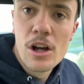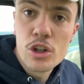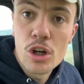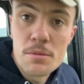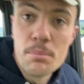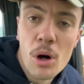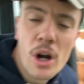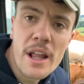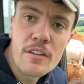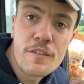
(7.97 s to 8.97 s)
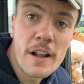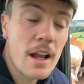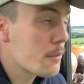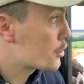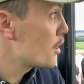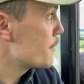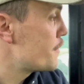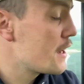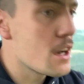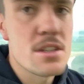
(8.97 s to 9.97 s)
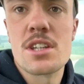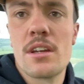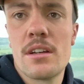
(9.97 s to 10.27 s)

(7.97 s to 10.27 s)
Good morning, filling up creek feeders.